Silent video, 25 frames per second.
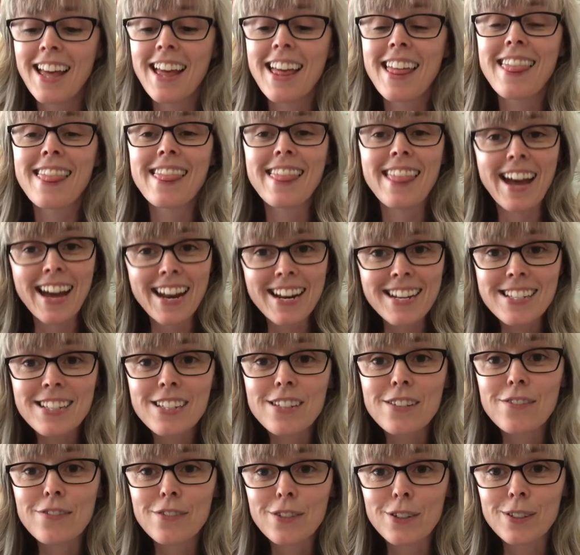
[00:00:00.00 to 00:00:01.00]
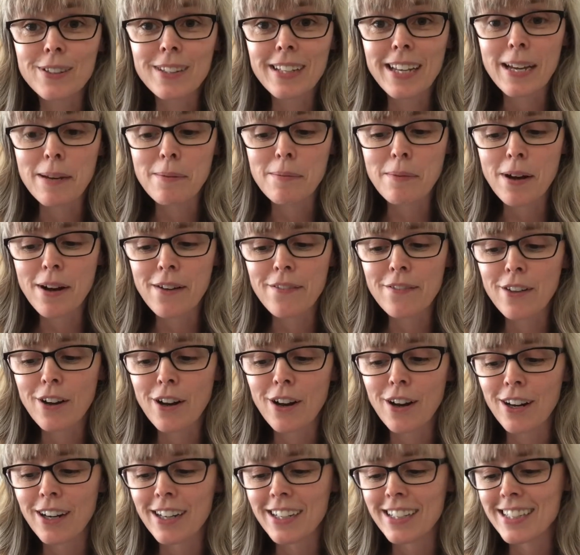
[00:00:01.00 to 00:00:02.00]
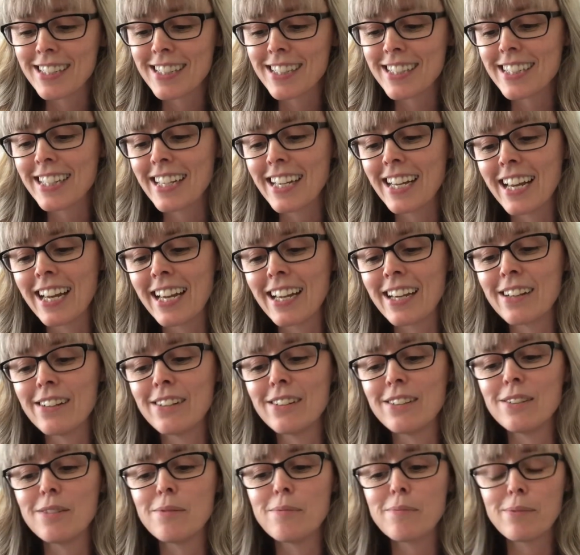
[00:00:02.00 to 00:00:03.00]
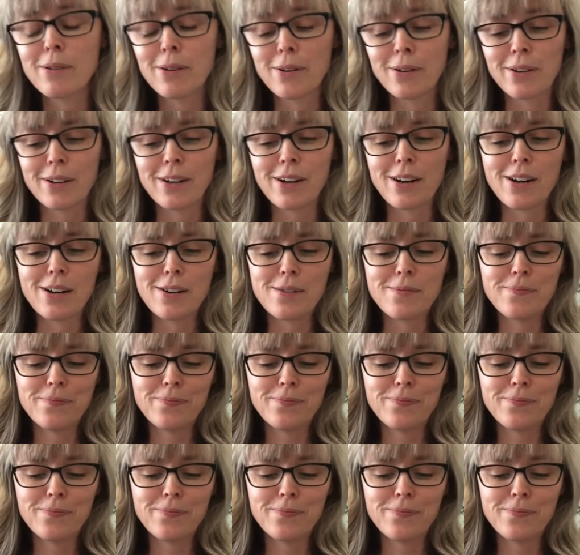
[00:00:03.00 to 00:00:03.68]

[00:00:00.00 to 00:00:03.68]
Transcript: That is the full name of the Harkin Engel Protocol.